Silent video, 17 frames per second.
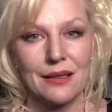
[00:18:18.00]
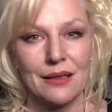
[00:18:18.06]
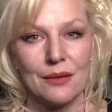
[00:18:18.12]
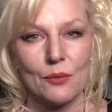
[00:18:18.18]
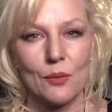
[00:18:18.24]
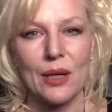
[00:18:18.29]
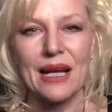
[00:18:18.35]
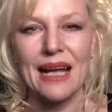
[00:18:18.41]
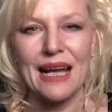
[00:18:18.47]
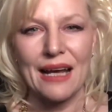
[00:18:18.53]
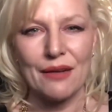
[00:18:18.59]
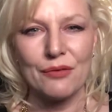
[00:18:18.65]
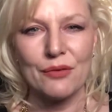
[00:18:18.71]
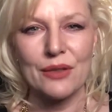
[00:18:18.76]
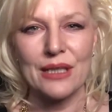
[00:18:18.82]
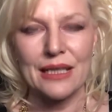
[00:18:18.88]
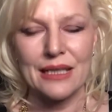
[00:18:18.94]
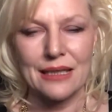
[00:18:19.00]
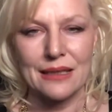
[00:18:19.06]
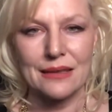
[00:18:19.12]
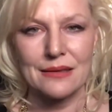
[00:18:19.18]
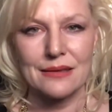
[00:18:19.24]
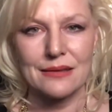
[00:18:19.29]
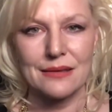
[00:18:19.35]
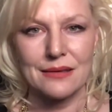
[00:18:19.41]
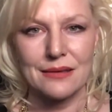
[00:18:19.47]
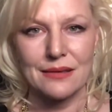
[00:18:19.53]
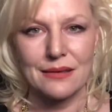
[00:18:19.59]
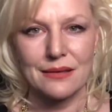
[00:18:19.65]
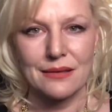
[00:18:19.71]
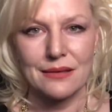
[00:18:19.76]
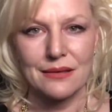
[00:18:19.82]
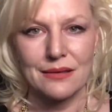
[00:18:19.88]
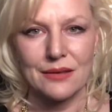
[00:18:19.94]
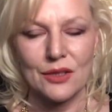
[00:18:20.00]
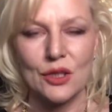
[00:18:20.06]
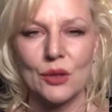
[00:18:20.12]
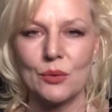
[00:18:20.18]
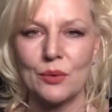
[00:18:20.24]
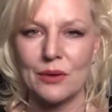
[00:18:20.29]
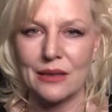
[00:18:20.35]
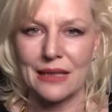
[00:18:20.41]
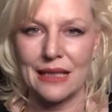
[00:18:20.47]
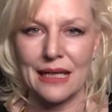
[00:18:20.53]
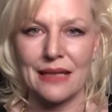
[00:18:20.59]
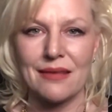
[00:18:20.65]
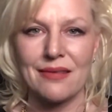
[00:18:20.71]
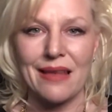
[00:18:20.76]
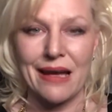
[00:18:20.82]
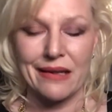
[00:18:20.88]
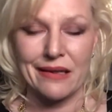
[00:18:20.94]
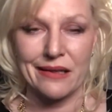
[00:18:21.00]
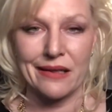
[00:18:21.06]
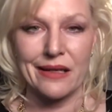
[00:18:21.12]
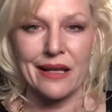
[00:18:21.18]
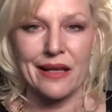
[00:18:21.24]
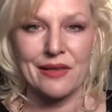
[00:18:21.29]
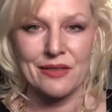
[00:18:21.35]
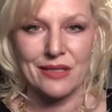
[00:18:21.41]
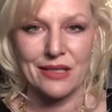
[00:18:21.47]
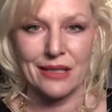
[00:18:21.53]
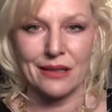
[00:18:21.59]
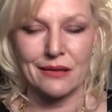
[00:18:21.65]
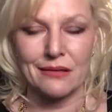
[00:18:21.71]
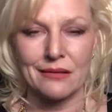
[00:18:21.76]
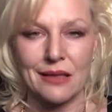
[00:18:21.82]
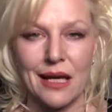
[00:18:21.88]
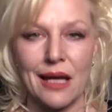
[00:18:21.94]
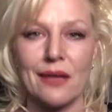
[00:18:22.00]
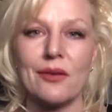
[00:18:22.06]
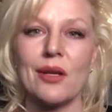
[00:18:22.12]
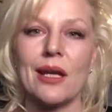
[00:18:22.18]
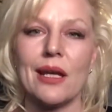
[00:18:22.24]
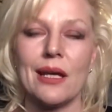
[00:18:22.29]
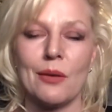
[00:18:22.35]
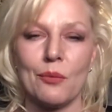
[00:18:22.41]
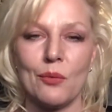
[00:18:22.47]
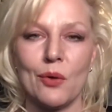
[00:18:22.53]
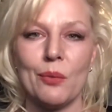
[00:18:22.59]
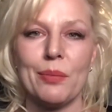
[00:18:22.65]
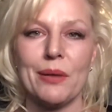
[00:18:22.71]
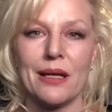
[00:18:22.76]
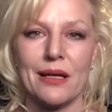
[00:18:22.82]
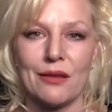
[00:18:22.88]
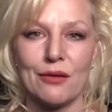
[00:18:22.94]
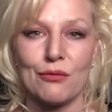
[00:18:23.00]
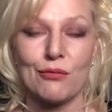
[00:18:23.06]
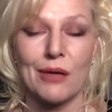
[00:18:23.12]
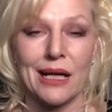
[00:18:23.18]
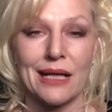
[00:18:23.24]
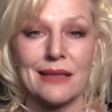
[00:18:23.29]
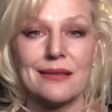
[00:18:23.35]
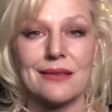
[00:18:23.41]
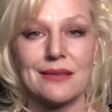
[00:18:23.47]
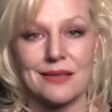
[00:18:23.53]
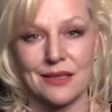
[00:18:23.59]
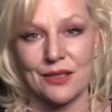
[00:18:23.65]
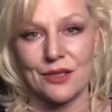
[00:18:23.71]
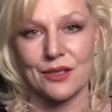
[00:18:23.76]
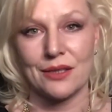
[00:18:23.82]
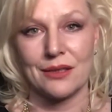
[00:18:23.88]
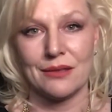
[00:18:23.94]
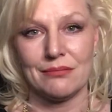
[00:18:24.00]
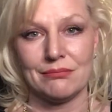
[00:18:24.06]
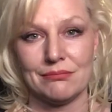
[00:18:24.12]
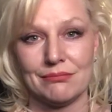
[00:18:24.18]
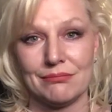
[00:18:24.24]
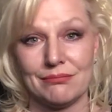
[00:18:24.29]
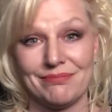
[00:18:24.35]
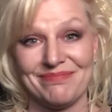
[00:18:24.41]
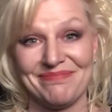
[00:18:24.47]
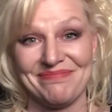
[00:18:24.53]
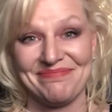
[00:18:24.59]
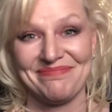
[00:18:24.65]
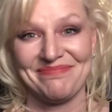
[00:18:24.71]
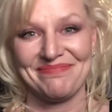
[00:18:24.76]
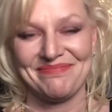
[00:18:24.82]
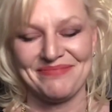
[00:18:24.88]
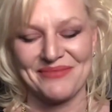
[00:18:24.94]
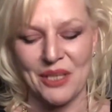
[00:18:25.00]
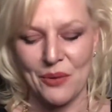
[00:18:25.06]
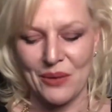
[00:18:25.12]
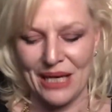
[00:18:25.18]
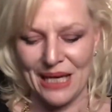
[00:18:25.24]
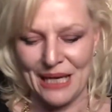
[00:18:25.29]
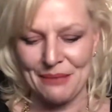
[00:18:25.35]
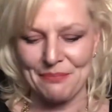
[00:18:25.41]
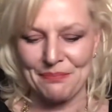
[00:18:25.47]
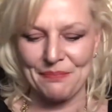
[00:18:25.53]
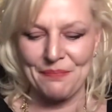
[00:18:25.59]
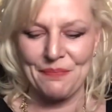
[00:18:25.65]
whatever it is, you will get that gut instinct and it will be the right decision. Okay?